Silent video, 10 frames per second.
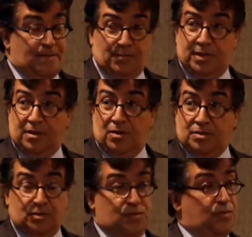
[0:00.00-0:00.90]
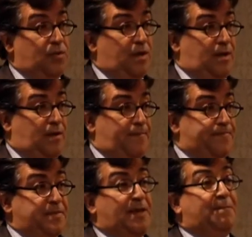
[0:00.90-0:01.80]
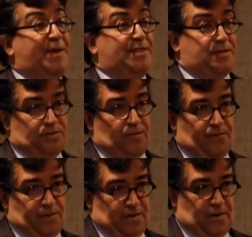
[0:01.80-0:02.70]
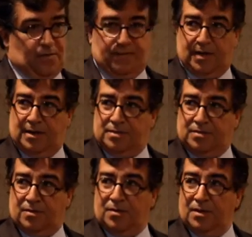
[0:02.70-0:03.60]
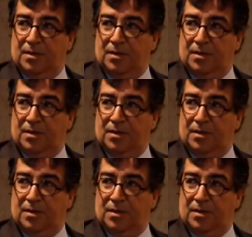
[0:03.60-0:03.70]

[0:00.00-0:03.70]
They also do embedded software out of Jalisco.